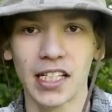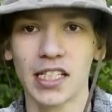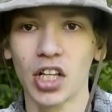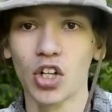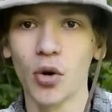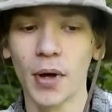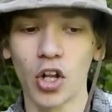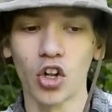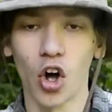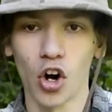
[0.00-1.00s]
is a little bit
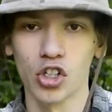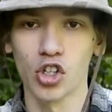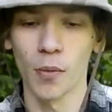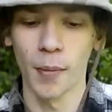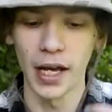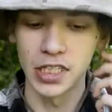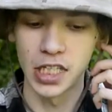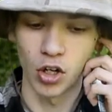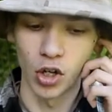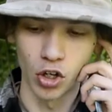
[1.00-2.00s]
larger
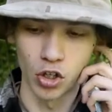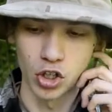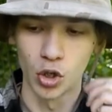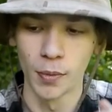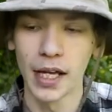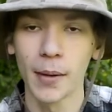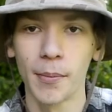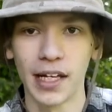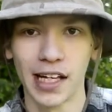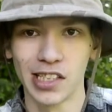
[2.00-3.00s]
bicycle inner tubing
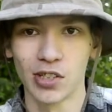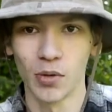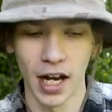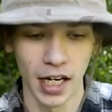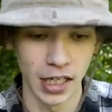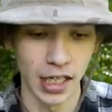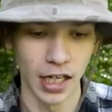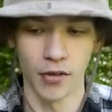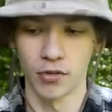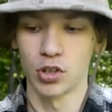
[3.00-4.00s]
because you kind of need
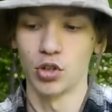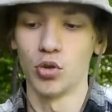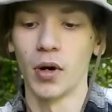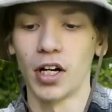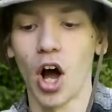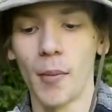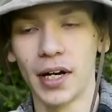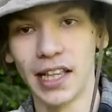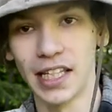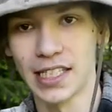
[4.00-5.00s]
it to
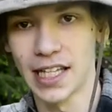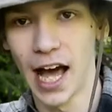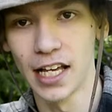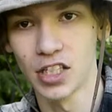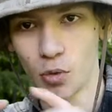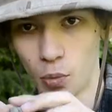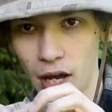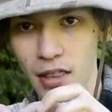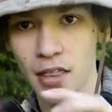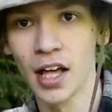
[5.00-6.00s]
accommodate the size, the
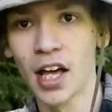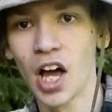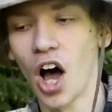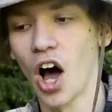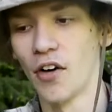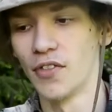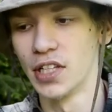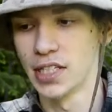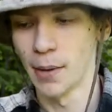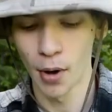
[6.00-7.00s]
width, of the
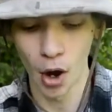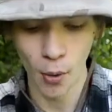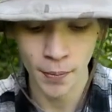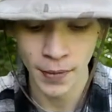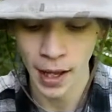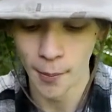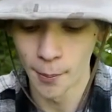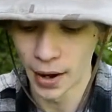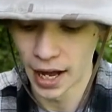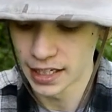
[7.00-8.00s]
Zippo,
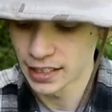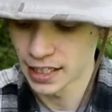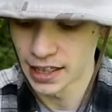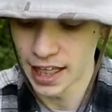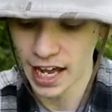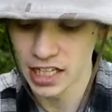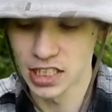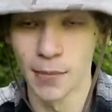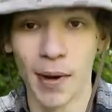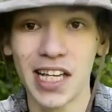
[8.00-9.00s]
but that is
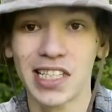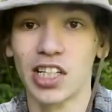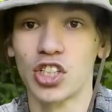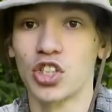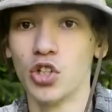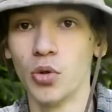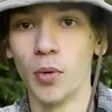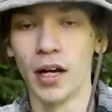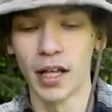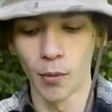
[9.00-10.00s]
the basics
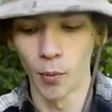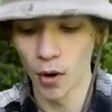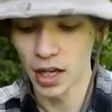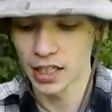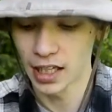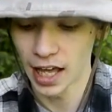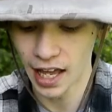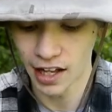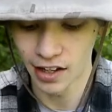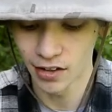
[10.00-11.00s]
to what
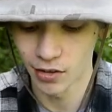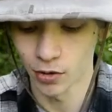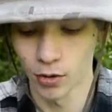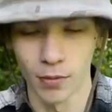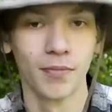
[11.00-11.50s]
a, or